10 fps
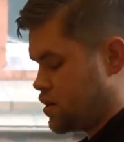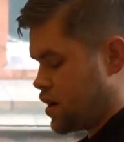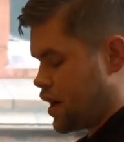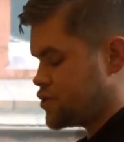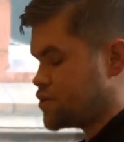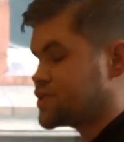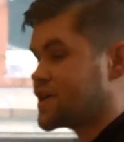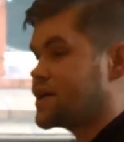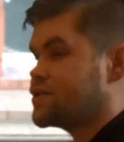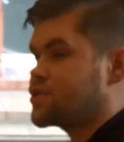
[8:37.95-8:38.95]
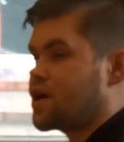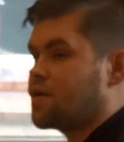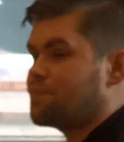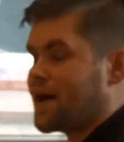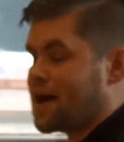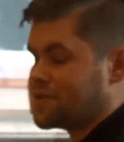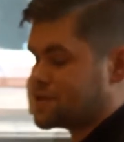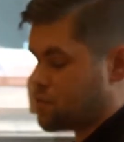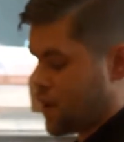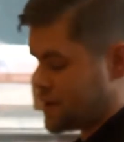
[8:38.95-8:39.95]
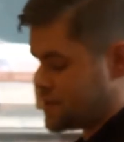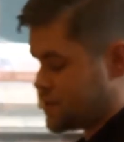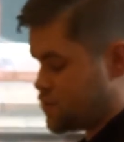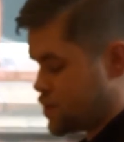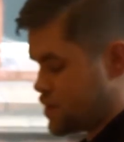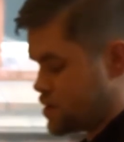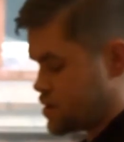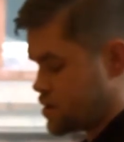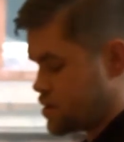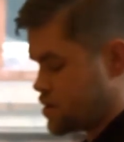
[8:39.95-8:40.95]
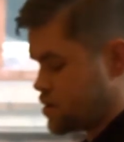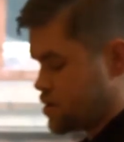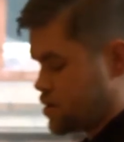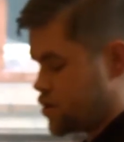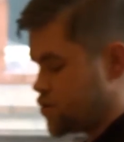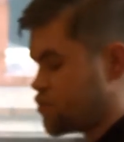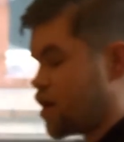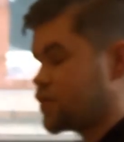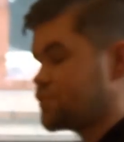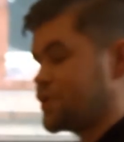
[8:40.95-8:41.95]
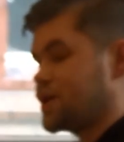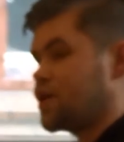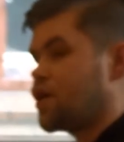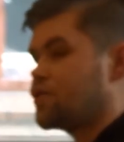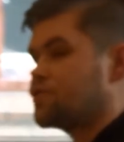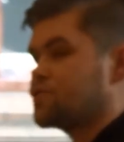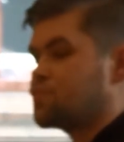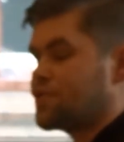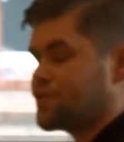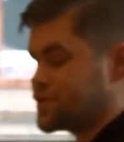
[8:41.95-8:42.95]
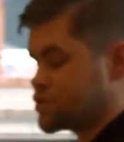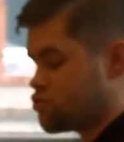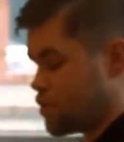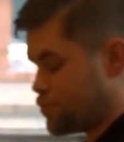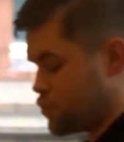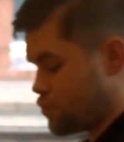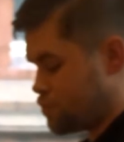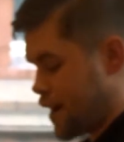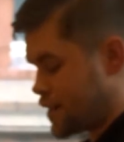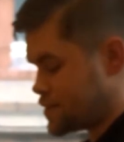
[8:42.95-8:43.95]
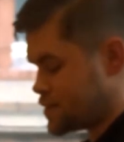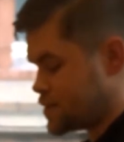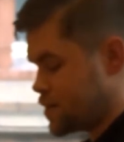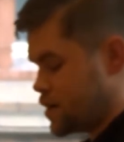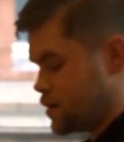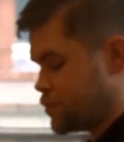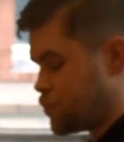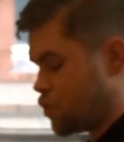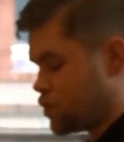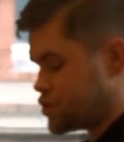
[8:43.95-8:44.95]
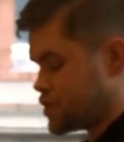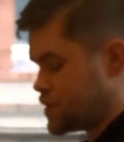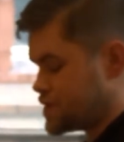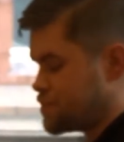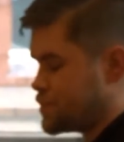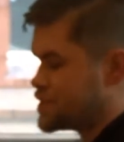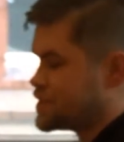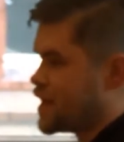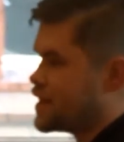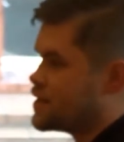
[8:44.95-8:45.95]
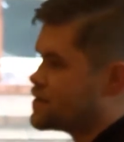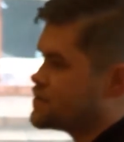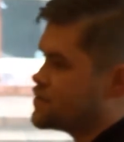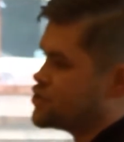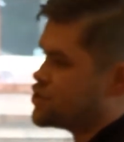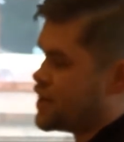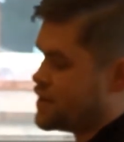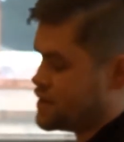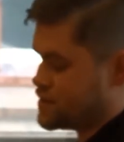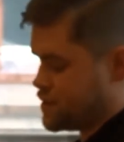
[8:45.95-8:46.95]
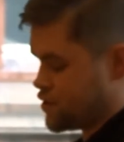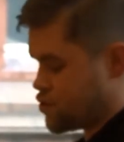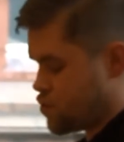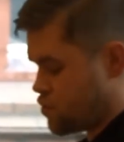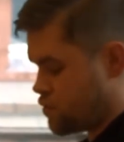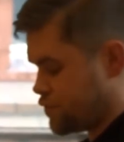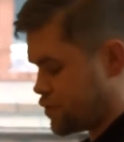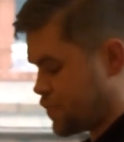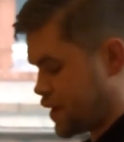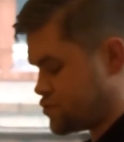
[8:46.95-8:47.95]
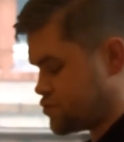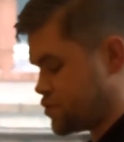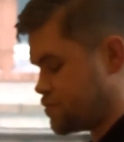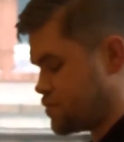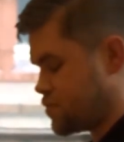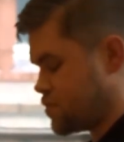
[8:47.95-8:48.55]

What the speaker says: And you say you can't bear this weight in a week. You'd rather be alone than with this crumpled mess of apologies and mistakes that shakes in the corner of the bedroom.